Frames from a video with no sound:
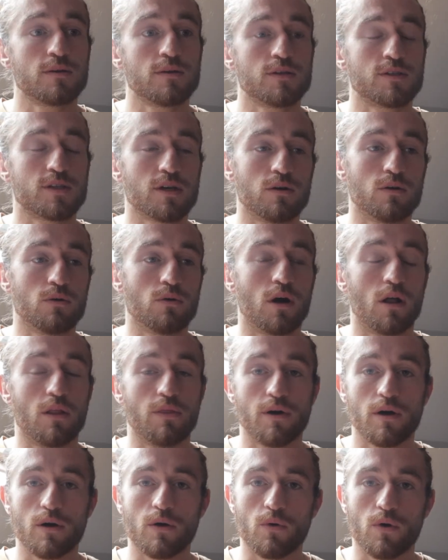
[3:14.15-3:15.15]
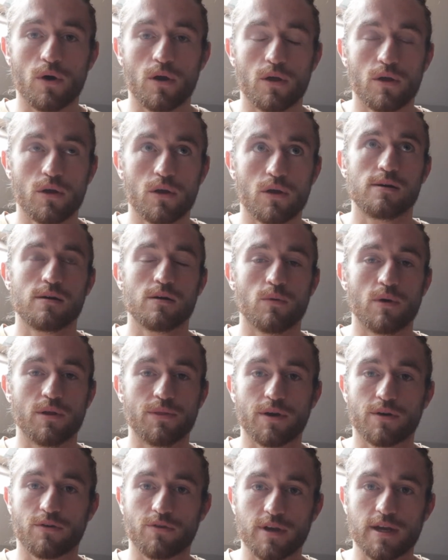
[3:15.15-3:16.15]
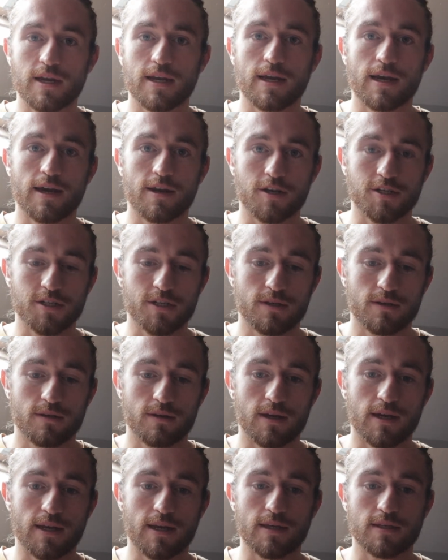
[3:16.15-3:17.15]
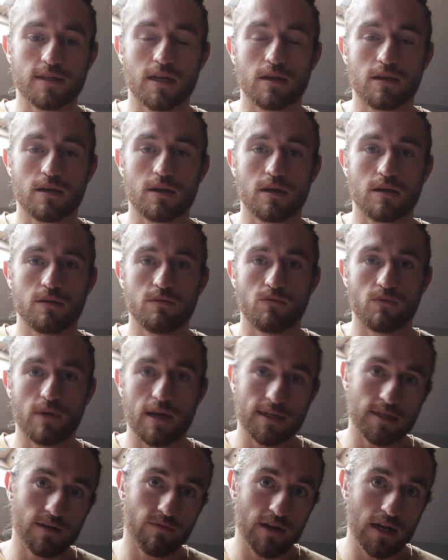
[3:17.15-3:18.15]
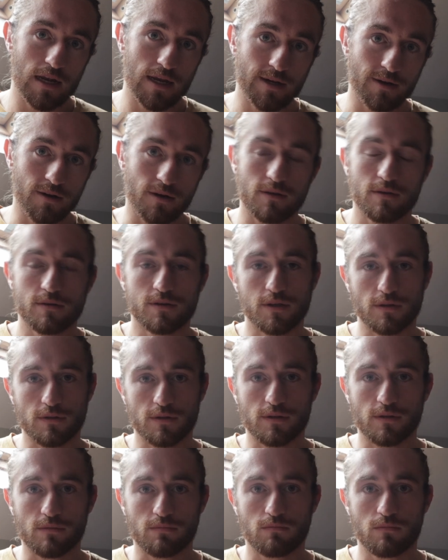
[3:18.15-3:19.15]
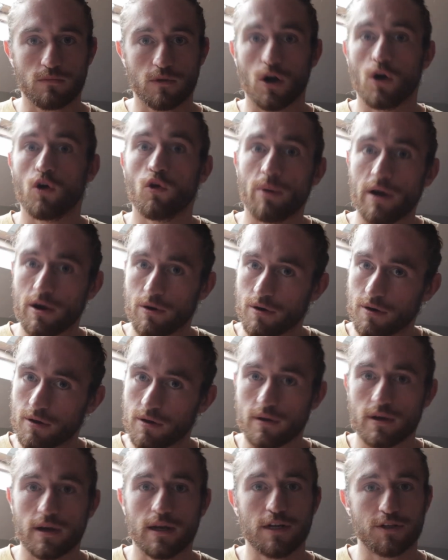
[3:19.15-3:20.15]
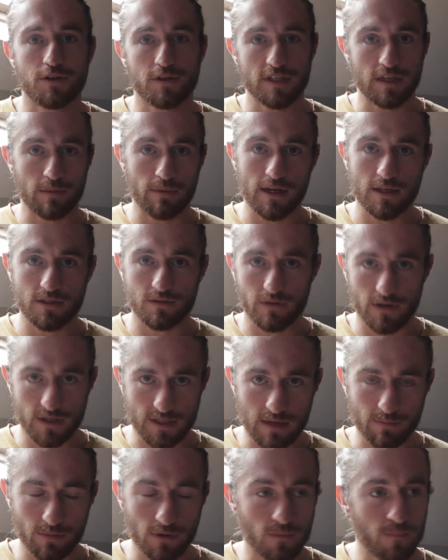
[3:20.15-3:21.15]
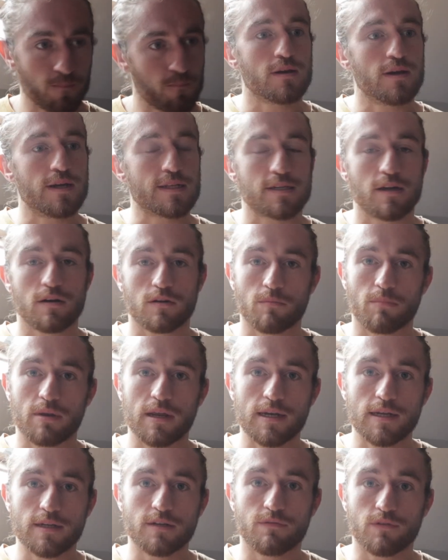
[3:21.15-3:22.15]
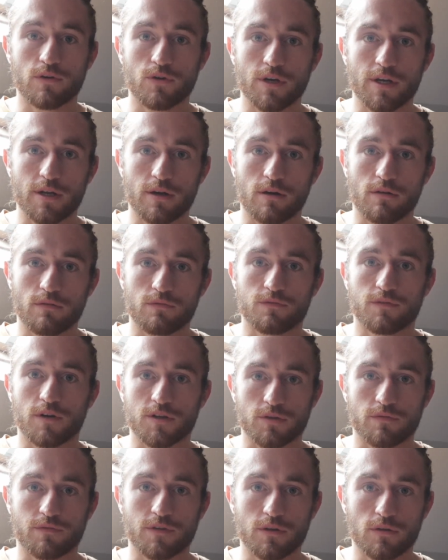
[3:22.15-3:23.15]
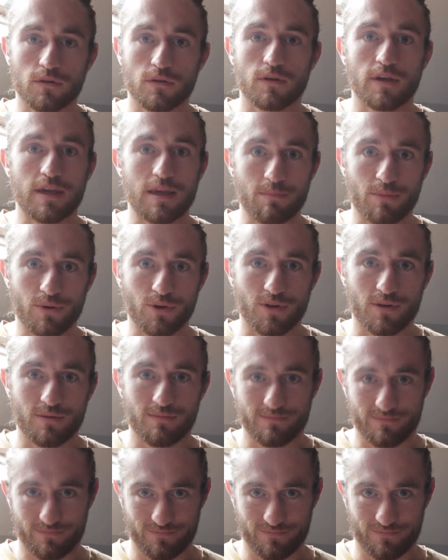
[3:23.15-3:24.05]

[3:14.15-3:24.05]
So although when they're creating energy, it is relatively cleaner to the coal-powered electricity plants, for example, it's not completely devoid of fossil fuel input.